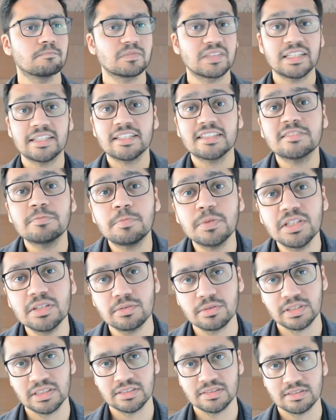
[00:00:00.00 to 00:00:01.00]
get
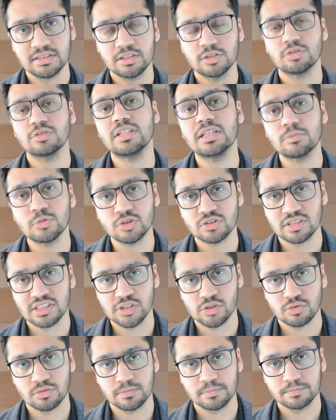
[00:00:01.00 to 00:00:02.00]
experienced in your demo
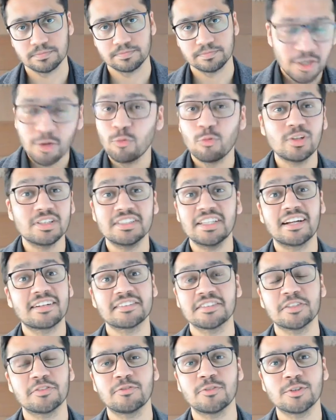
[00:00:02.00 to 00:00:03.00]
session. Well,
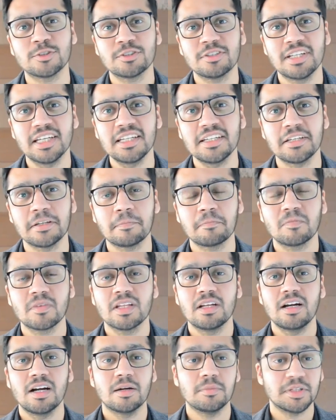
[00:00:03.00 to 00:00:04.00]
that's it for today.
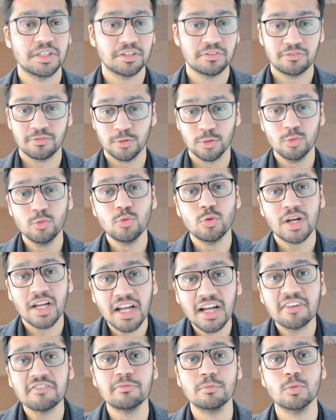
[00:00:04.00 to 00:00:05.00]
I mean, if you
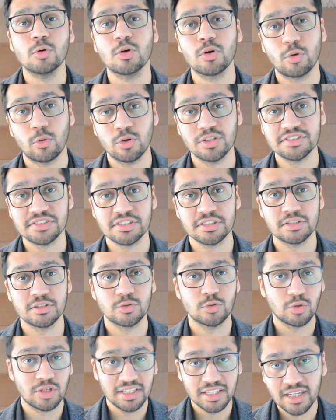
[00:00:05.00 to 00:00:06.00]
have more questions,
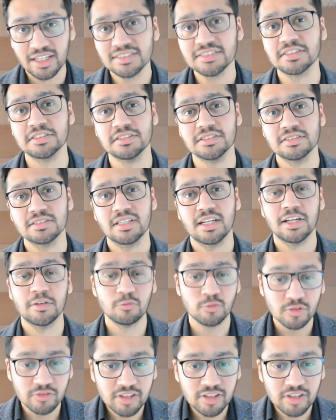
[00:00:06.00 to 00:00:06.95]
you can ask us, and we